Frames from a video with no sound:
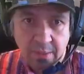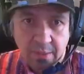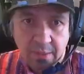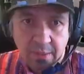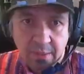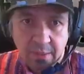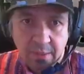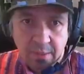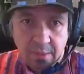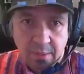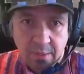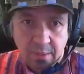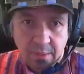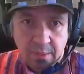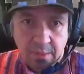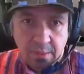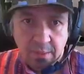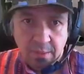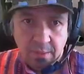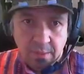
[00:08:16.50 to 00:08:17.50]

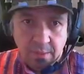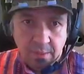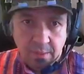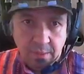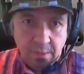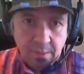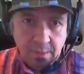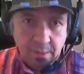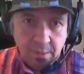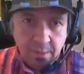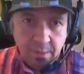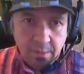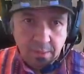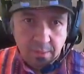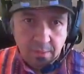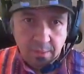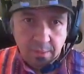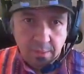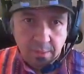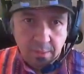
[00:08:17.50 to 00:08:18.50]

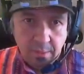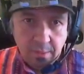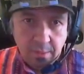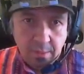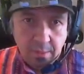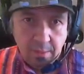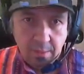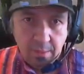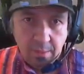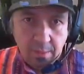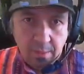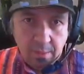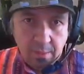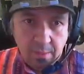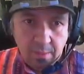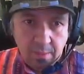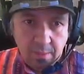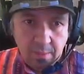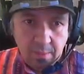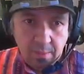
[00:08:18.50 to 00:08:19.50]

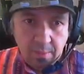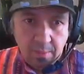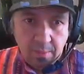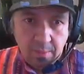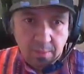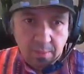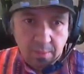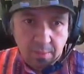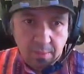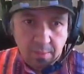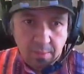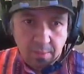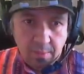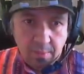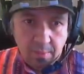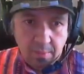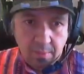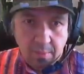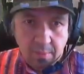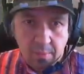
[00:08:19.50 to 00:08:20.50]

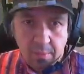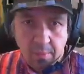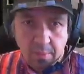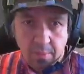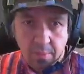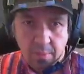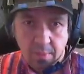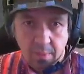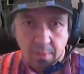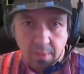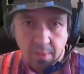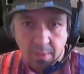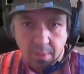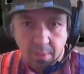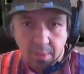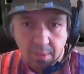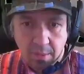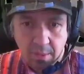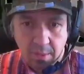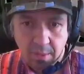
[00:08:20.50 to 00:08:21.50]

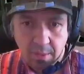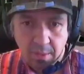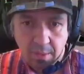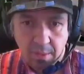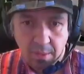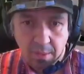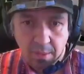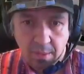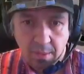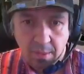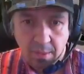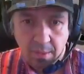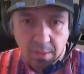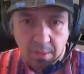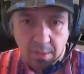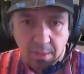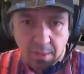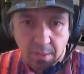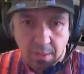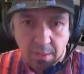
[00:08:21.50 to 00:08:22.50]

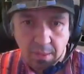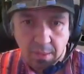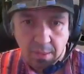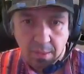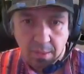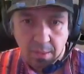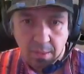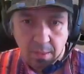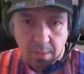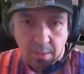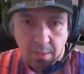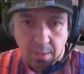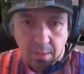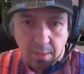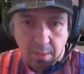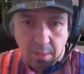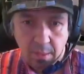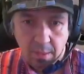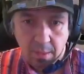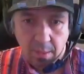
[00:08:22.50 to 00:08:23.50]

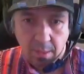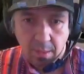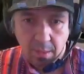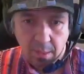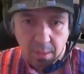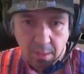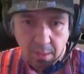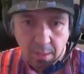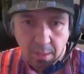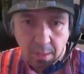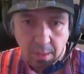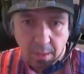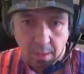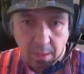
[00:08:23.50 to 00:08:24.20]
(no one is talking)